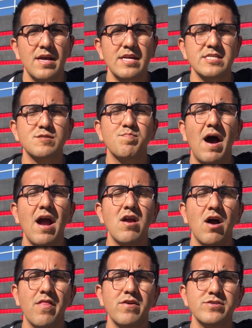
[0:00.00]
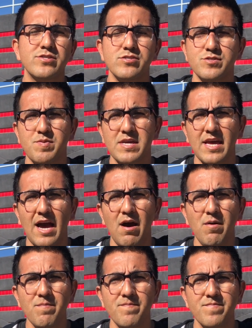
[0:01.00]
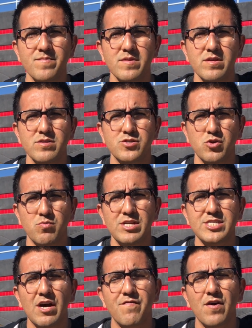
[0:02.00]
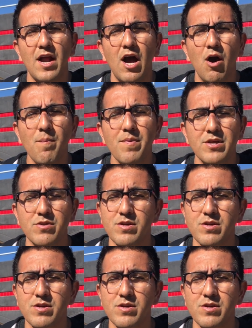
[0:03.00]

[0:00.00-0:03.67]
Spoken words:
inspire others to speak out, to reach out for help.